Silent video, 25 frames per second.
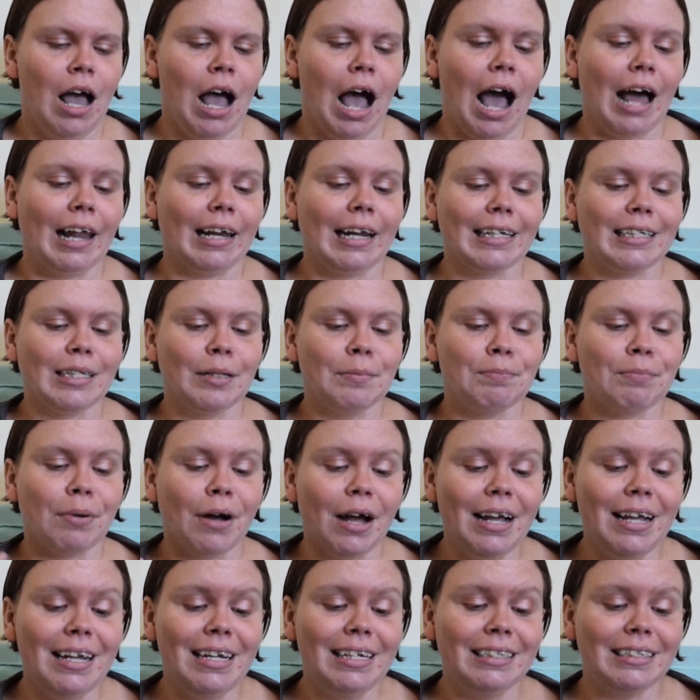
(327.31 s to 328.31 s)
I like the
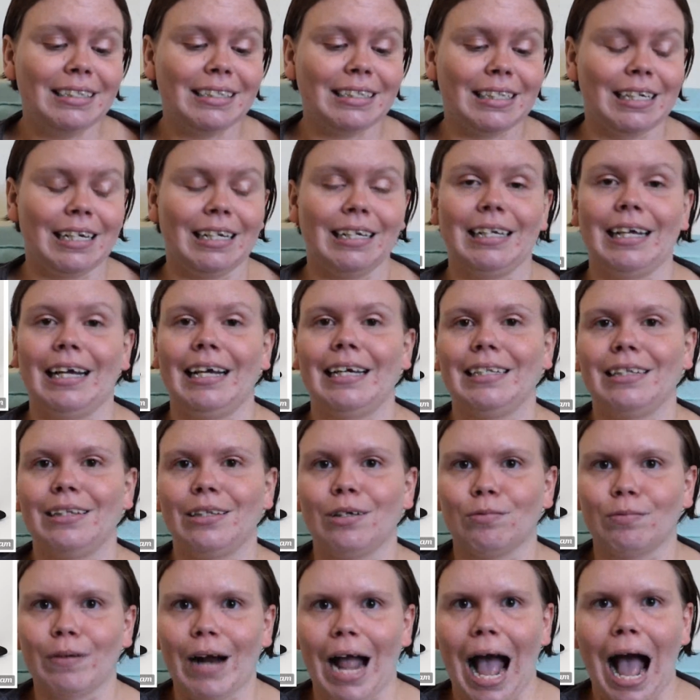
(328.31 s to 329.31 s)
buttons and I like
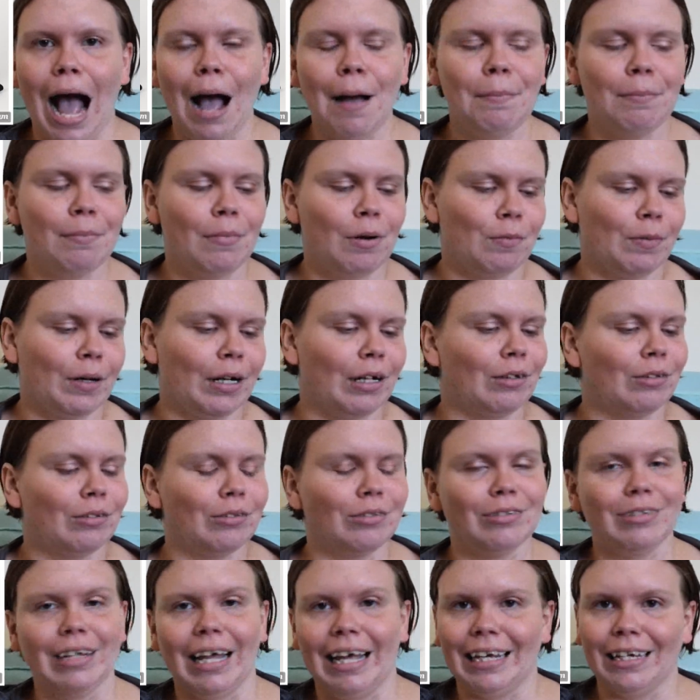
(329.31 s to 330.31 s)
the wrap
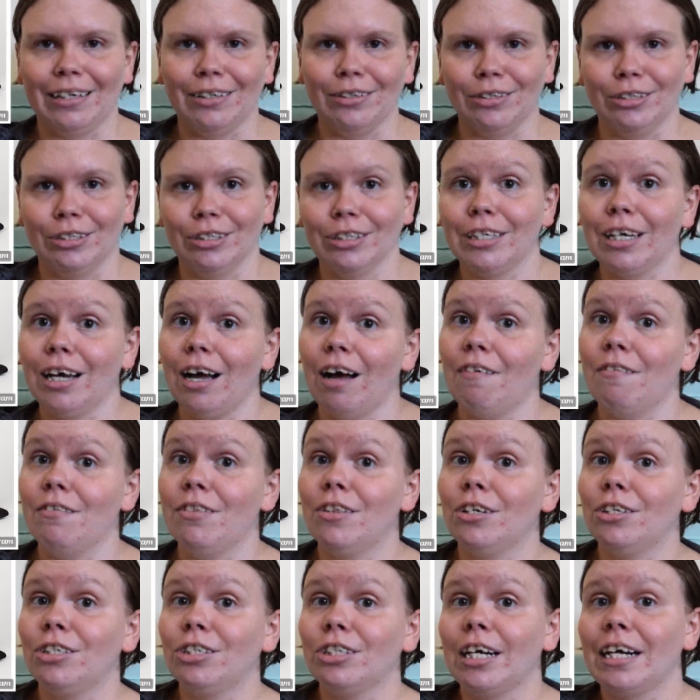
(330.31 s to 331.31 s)
around like look of
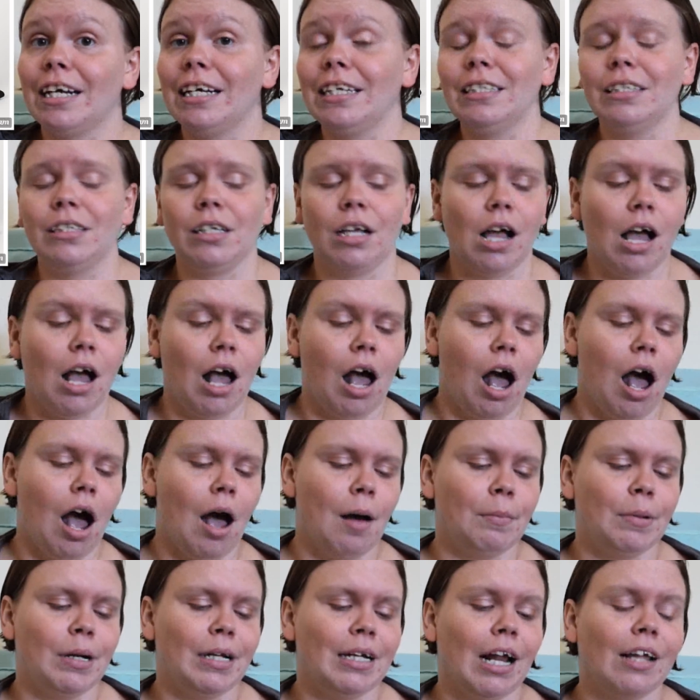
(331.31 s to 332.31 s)
the dress,
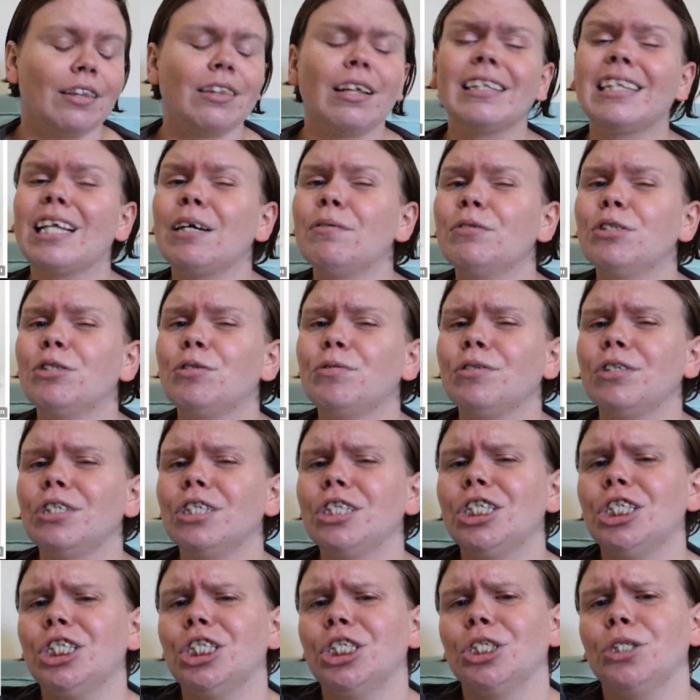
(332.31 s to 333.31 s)
and I thought that was really
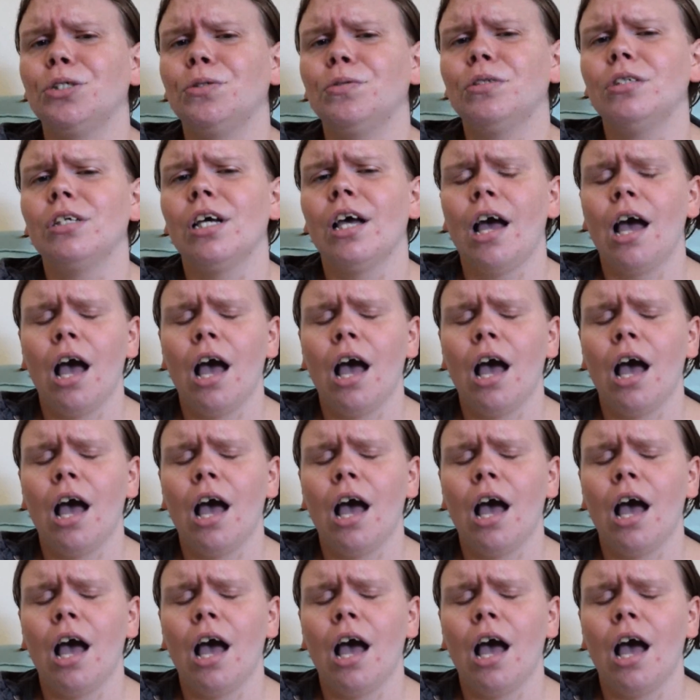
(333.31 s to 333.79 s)
cute,